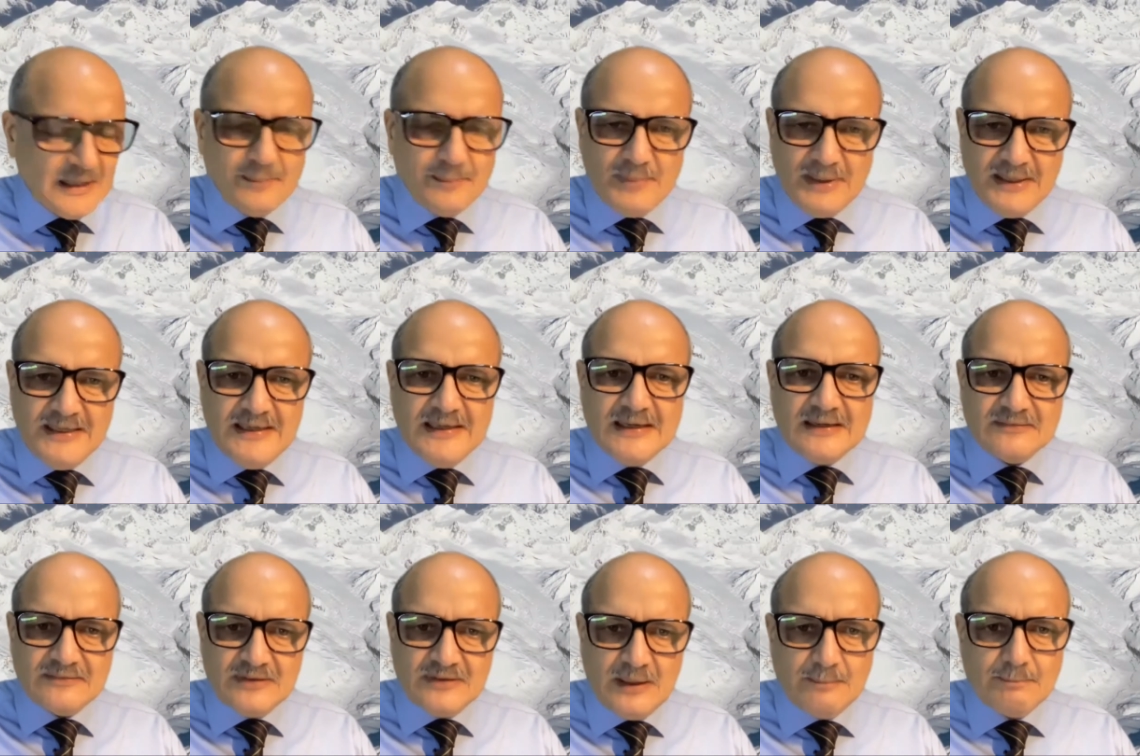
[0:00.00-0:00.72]
There are
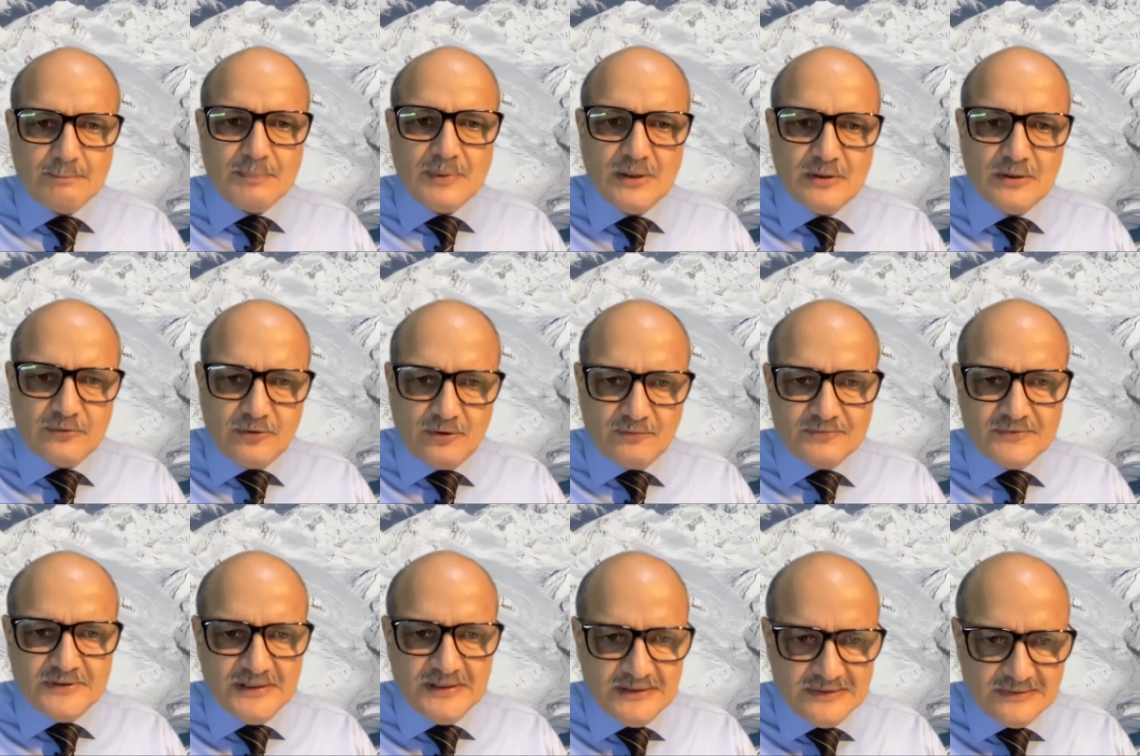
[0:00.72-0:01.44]
many
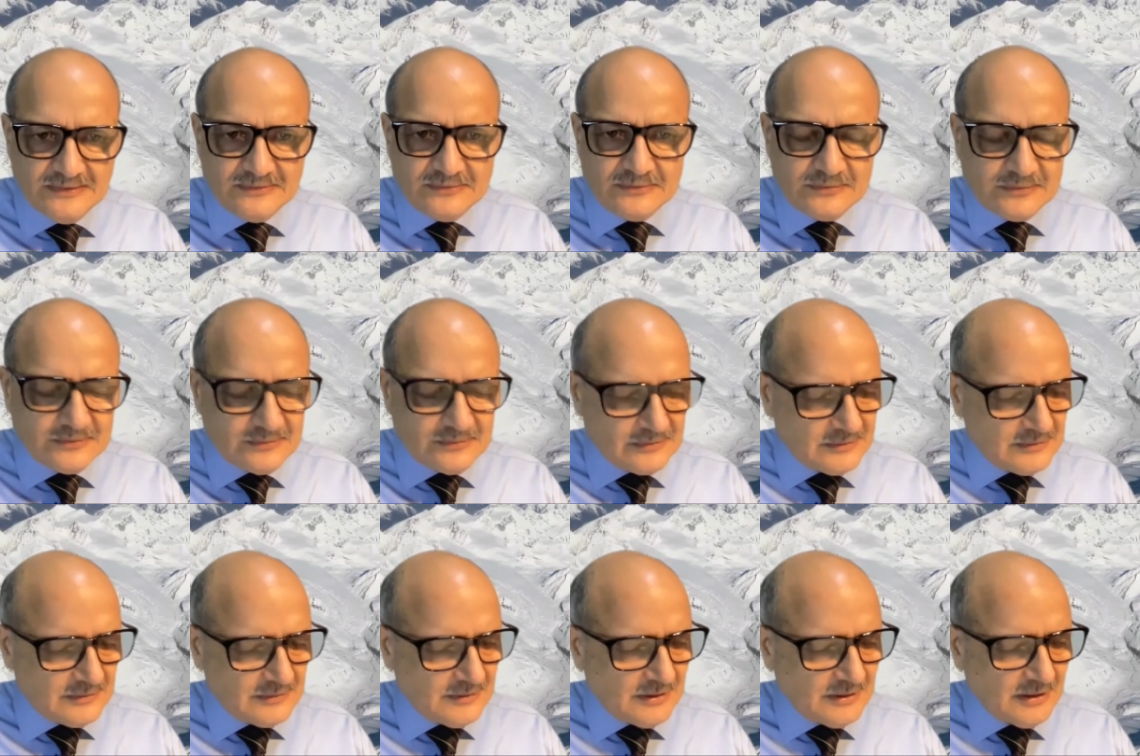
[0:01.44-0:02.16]
examples of these
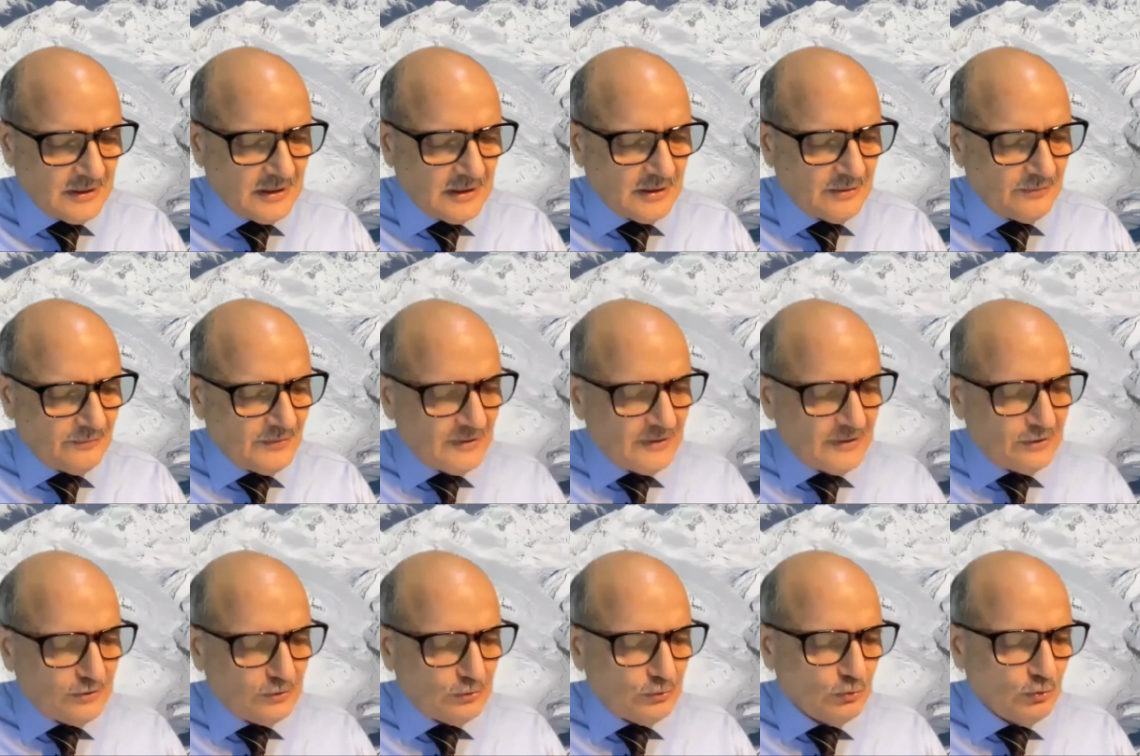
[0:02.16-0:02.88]

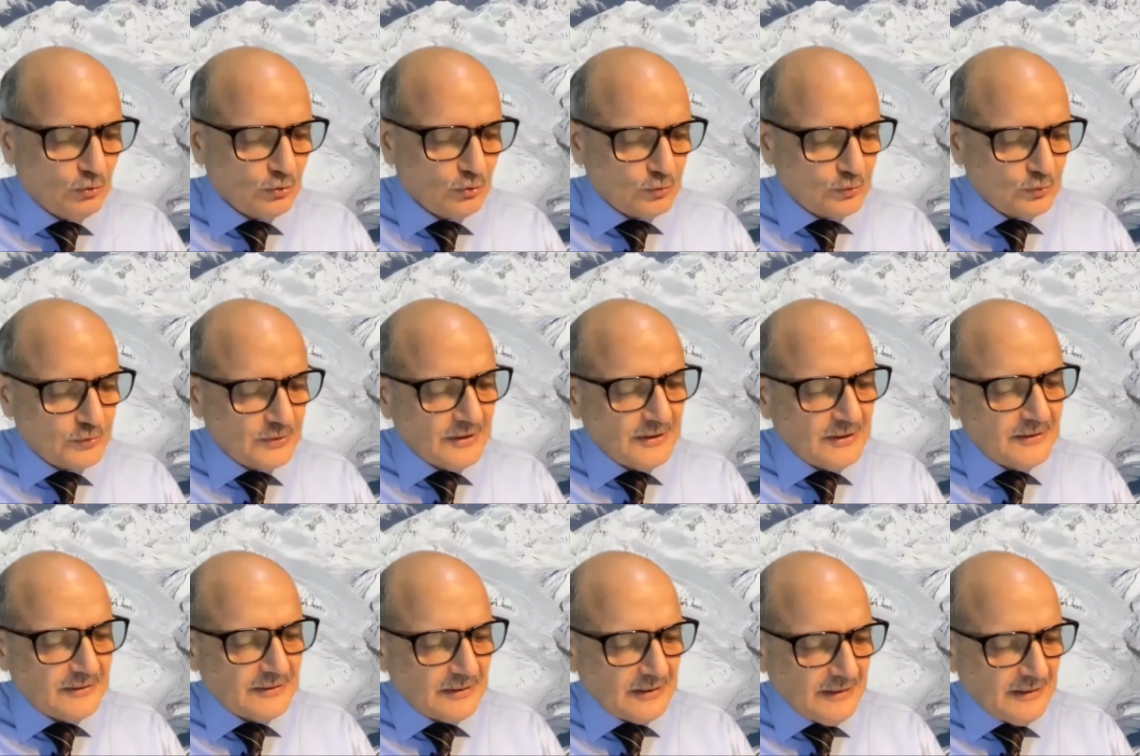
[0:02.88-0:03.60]
when you go
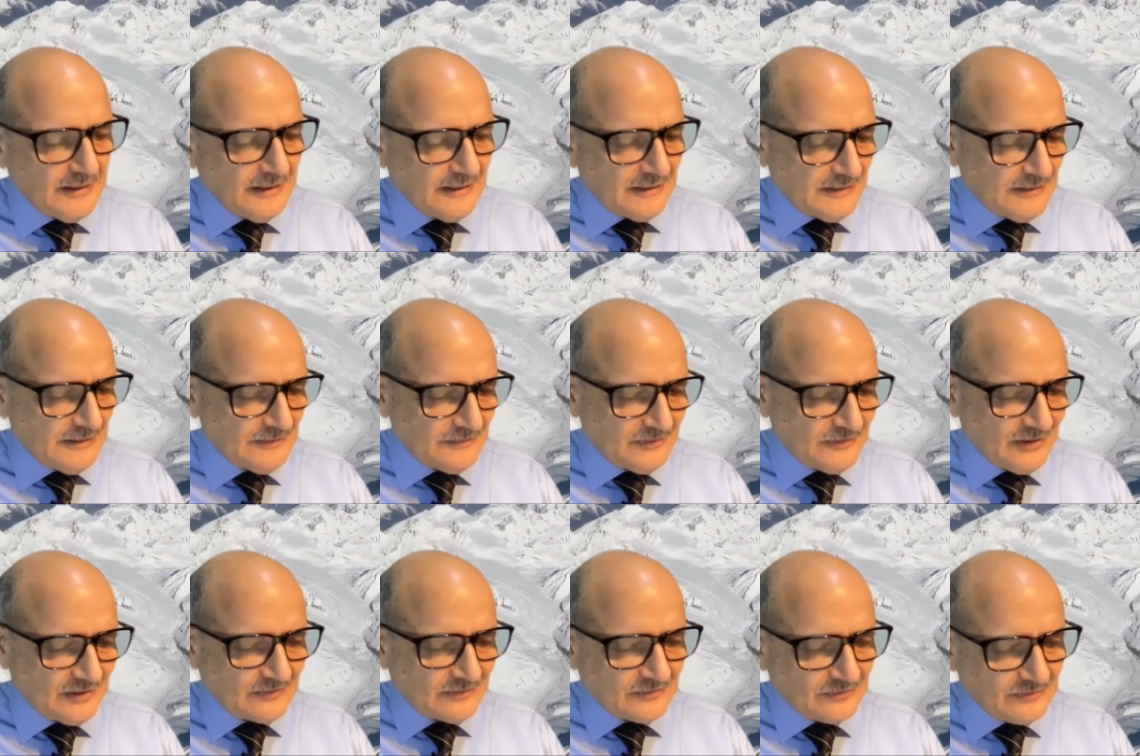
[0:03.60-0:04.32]
to the
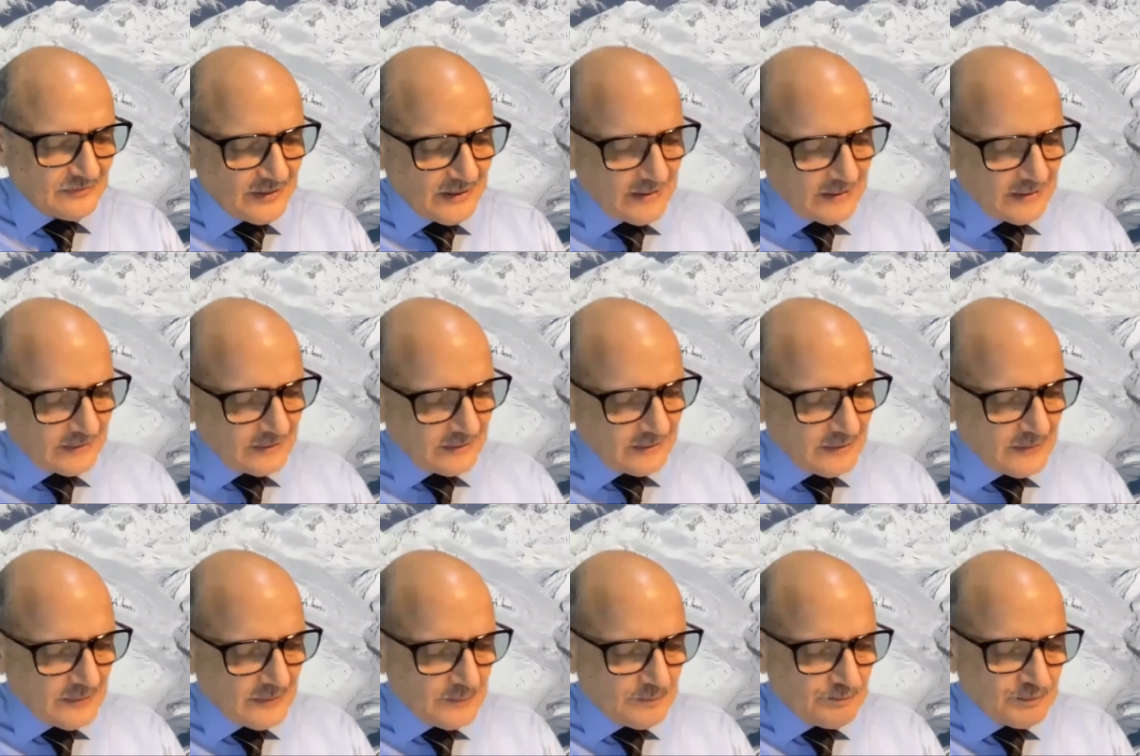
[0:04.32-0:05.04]
internet and search
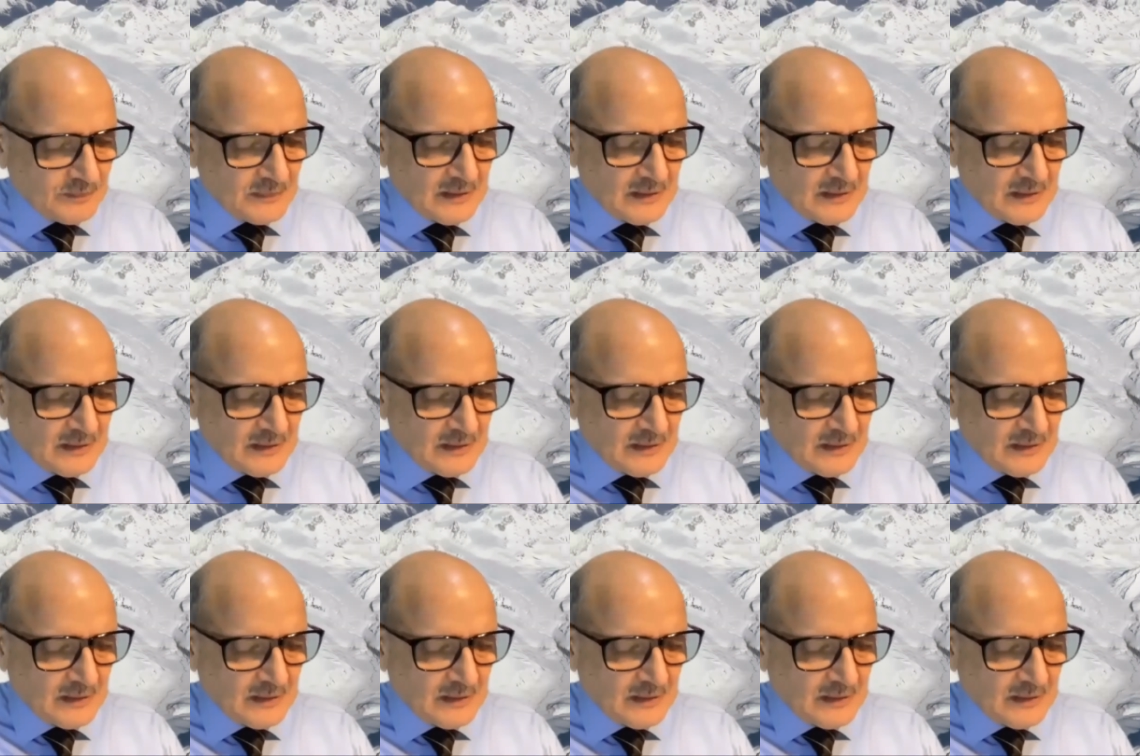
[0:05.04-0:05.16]
that.